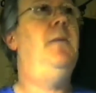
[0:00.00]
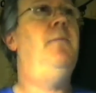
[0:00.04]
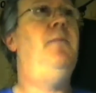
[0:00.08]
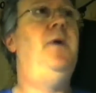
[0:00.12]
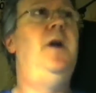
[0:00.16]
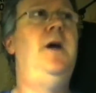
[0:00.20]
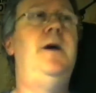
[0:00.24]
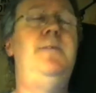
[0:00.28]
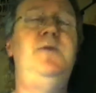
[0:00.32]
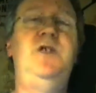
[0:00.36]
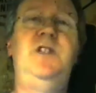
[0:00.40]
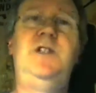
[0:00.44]

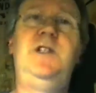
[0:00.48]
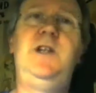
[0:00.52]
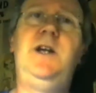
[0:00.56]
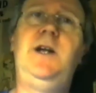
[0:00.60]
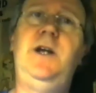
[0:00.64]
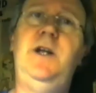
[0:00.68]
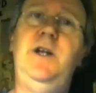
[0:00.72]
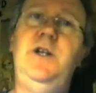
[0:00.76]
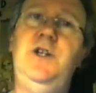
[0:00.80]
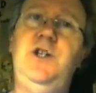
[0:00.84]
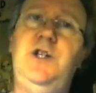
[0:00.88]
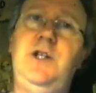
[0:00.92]
But I'm
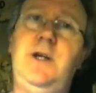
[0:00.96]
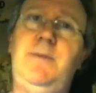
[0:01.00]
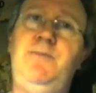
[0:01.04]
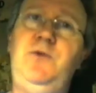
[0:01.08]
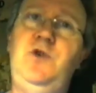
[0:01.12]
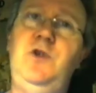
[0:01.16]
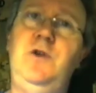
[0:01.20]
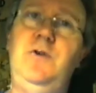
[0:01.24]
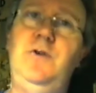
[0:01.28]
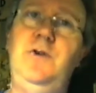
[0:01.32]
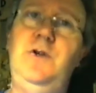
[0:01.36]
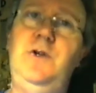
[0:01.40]
stuck in a shop
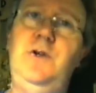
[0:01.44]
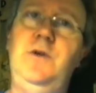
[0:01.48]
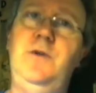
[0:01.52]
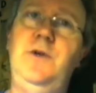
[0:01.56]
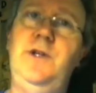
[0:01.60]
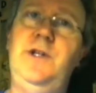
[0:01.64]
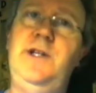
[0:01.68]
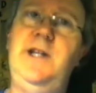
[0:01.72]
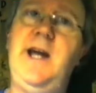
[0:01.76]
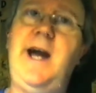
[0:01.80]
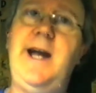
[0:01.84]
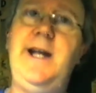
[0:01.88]

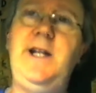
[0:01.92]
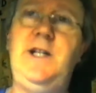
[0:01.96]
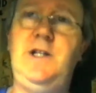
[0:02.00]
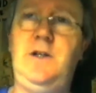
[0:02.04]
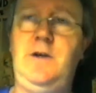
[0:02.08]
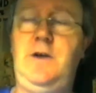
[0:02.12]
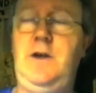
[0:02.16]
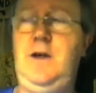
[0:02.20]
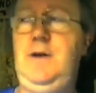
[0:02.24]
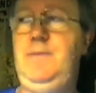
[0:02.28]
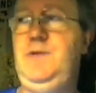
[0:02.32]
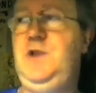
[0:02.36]
doing
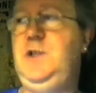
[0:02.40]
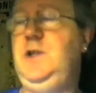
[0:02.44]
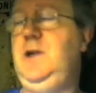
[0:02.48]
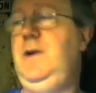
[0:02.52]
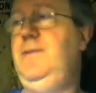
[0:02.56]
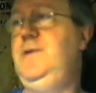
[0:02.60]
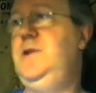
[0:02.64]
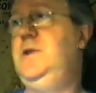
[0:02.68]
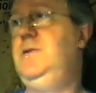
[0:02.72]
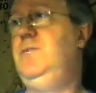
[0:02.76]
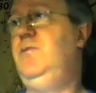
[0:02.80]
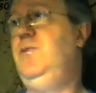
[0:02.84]
daytime
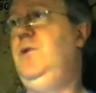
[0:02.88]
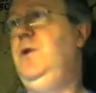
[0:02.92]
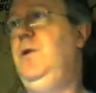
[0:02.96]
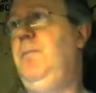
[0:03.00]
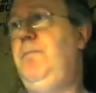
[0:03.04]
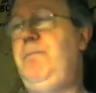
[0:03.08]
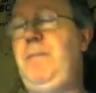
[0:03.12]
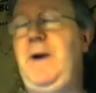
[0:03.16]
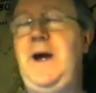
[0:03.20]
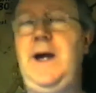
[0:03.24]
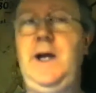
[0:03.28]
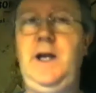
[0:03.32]
shifts.
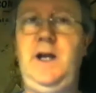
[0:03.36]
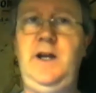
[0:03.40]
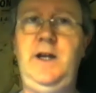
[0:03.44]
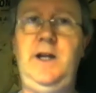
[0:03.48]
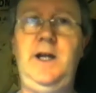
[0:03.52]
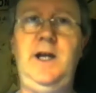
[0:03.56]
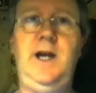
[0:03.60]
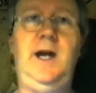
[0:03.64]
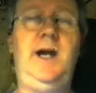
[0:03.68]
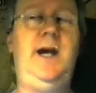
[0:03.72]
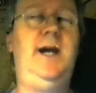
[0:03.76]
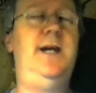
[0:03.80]
Real pain in
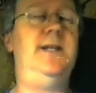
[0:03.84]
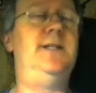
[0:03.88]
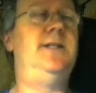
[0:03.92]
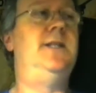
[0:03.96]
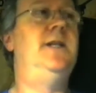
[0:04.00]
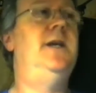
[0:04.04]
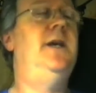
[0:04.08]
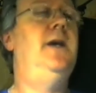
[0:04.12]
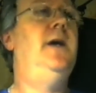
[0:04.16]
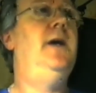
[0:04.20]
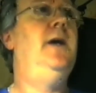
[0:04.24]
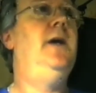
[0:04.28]
the arse.